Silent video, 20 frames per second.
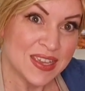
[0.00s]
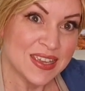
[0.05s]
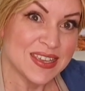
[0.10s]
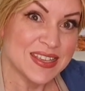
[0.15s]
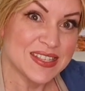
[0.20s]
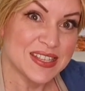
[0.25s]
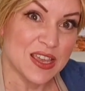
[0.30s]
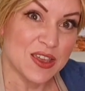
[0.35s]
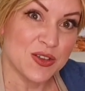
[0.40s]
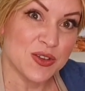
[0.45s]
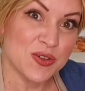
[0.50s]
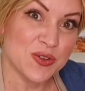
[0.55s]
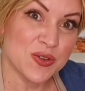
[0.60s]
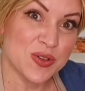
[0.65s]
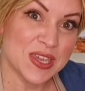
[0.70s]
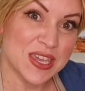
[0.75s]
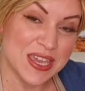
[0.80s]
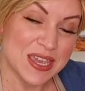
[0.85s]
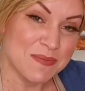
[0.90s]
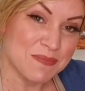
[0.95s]
So
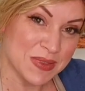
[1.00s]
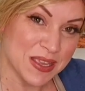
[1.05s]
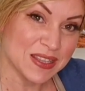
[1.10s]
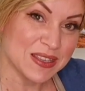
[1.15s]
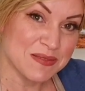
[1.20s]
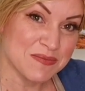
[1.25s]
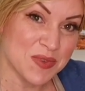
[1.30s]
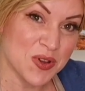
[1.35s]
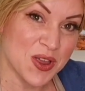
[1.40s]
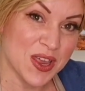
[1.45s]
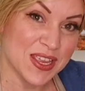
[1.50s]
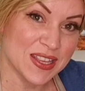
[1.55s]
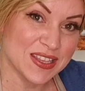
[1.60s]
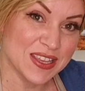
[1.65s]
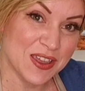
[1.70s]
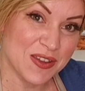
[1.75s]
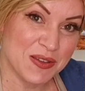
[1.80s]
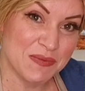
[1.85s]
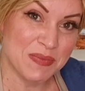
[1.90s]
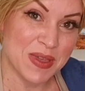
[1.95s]
keep that in mind.
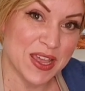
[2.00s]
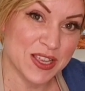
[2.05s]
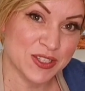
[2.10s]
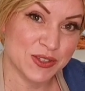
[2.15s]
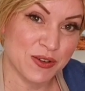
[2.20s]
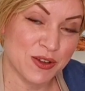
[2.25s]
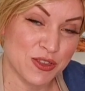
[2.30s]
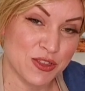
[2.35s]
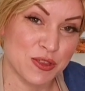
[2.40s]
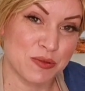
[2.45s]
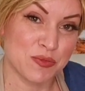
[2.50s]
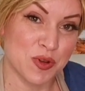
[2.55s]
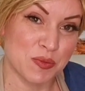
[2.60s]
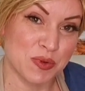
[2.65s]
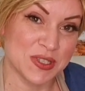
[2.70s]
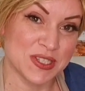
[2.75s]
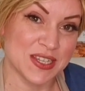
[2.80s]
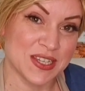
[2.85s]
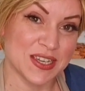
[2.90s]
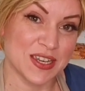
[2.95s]
Going back to our
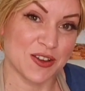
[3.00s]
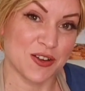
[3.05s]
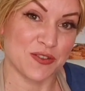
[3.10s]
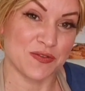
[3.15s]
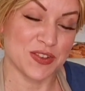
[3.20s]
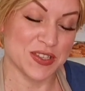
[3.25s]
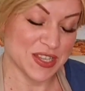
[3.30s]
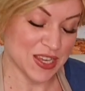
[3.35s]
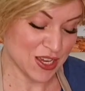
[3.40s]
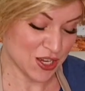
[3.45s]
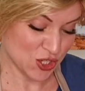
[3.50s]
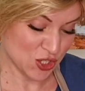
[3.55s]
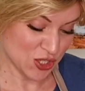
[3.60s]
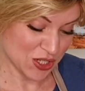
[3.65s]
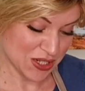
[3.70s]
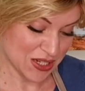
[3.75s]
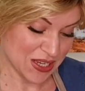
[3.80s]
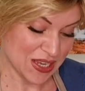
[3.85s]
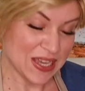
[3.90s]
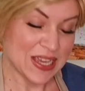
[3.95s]
thermometer
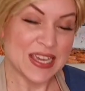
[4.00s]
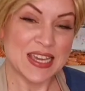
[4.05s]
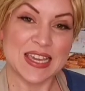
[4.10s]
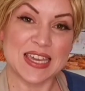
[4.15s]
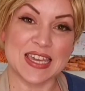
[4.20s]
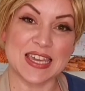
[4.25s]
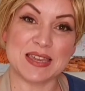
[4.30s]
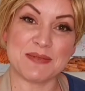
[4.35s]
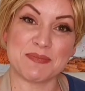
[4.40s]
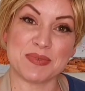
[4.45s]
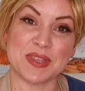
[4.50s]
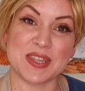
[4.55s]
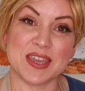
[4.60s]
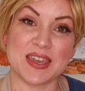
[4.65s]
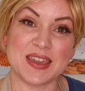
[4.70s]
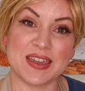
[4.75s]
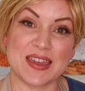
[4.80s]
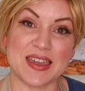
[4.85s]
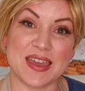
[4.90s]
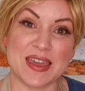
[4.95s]
conversation, keep
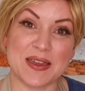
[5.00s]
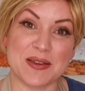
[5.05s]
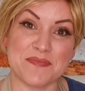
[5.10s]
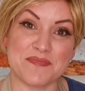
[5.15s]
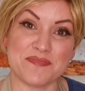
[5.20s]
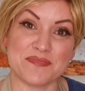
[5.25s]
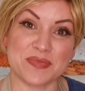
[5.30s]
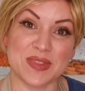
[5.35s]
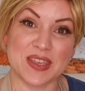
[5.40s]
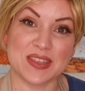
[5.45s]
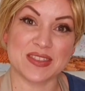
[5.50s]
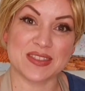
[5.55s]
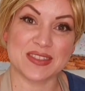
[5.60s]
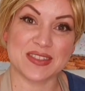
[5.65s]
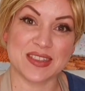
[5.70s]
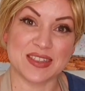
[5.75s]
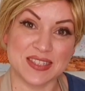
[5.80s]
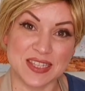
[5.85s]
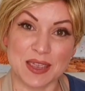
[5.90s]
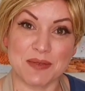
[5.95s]
the
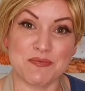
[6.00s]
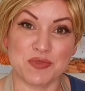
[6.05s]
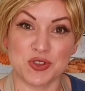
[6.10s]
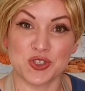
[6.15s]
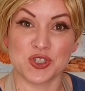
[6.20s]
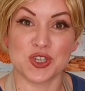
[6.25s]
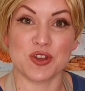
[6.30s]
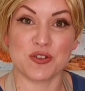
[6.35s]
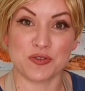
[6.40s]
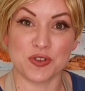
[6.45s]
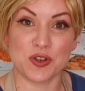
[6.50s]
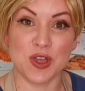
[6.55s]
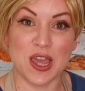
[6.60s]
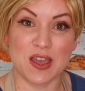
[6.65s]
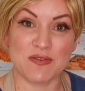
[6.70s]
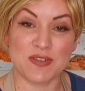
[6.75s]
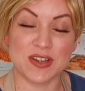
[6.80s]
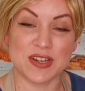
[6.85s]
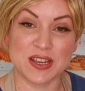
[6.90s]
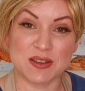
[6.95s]
temperature of your
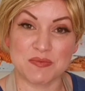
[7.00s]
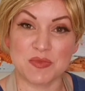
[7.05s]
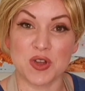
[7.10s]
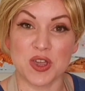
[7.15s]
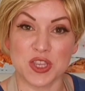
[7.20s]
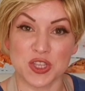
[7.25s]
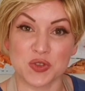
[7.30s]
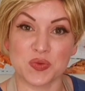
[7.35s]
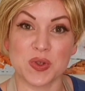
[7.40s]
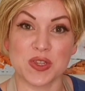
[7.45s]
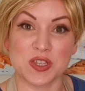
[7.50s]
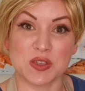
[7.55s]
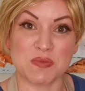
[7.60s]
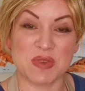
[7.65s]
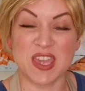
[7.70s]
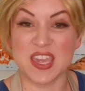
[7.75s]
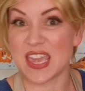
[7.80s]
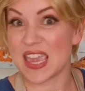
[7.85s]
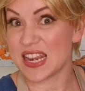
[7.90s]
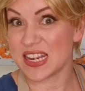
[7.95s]
oven in mind when you
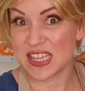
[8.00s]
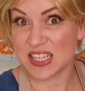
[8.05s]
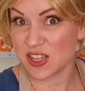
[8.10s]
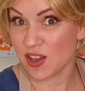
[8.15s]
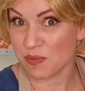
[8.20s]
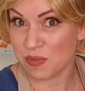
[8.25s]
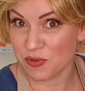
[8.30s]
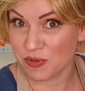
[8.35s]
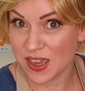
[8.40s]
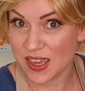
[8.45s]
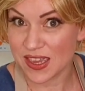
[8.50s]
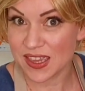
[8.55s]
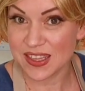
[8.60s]
make any type of cake.